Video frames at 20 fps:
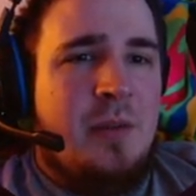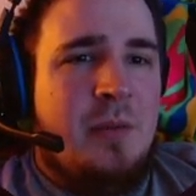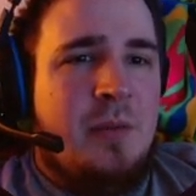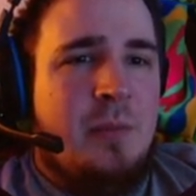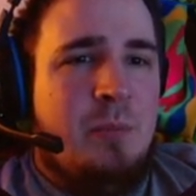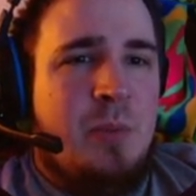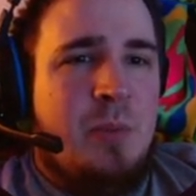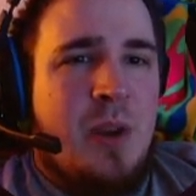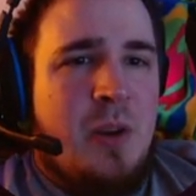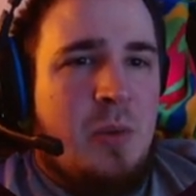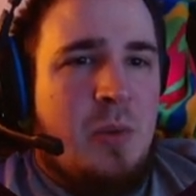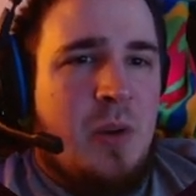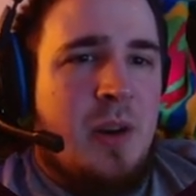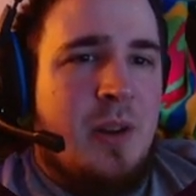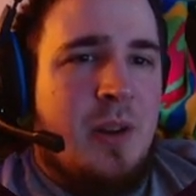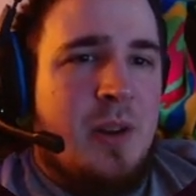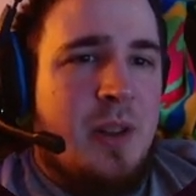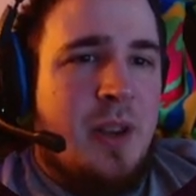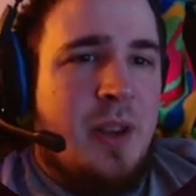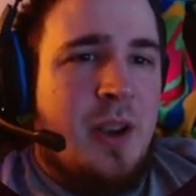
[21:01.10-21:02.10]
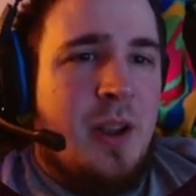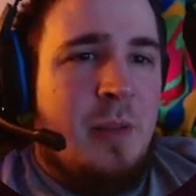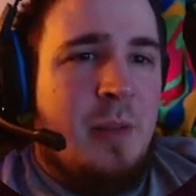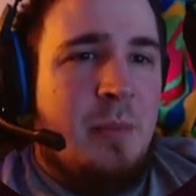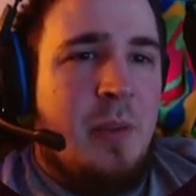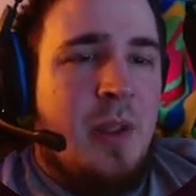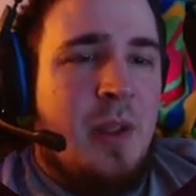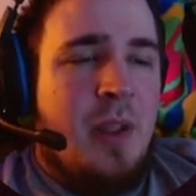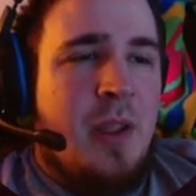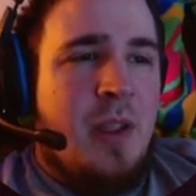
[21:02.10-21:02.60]
But I wanted to clean it up.
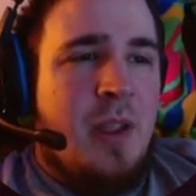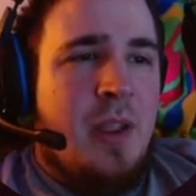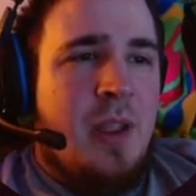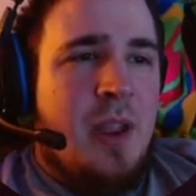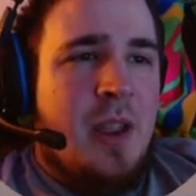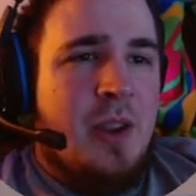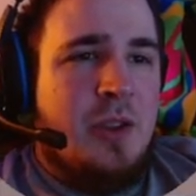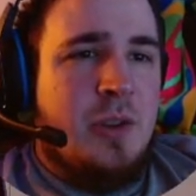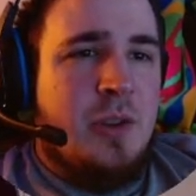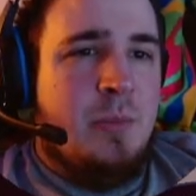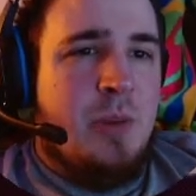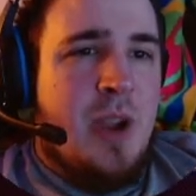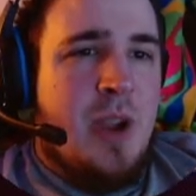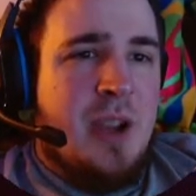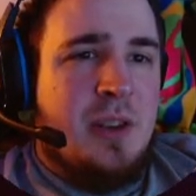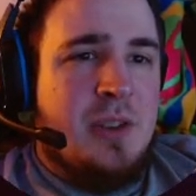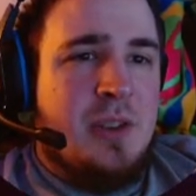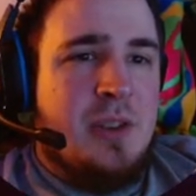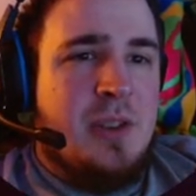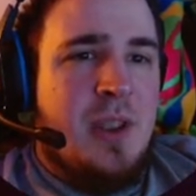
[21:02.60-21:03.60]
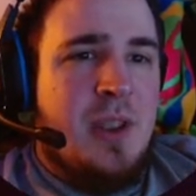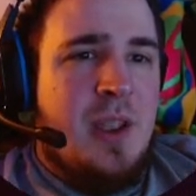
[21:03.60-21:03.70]
And it's good practice.